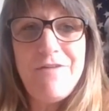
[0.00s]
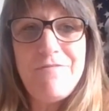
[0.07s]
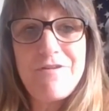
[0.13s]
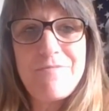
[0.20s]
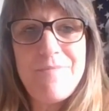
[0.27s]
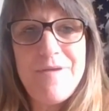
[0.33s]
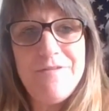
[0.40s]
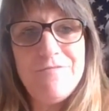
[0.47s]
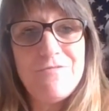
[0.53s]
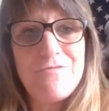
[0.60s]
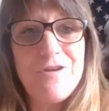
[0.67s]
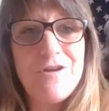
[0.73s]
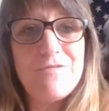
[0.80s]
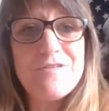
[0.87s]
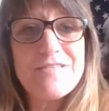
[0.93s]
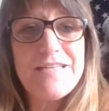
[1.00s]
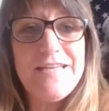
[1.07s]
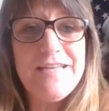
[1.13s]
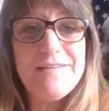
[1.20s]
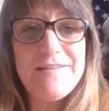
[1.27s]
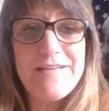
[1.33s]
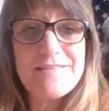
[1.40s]
recommend frequency
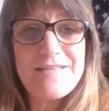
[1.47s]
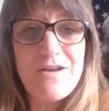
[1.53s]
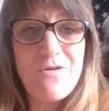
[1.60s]
healings